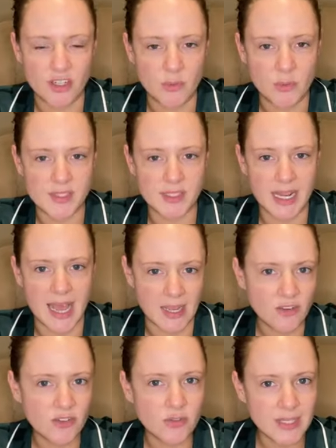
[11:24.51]
It wasn't
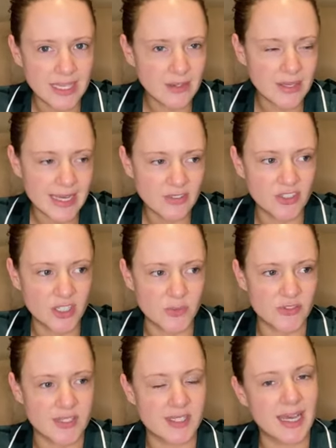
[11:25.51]
actual legal action. It
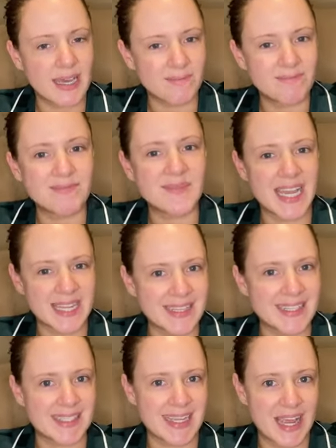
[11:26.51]
was just like, take
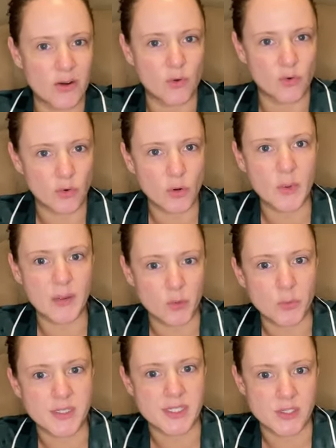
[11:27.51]
this down or we will
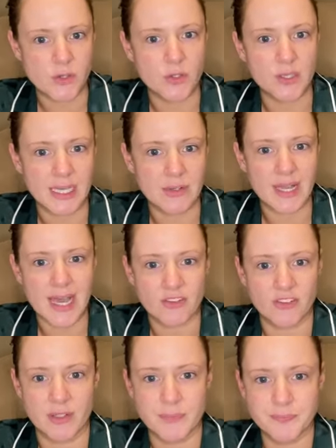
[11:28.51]
pursue legal
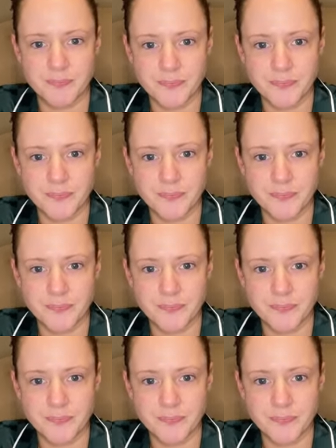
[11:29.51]
action.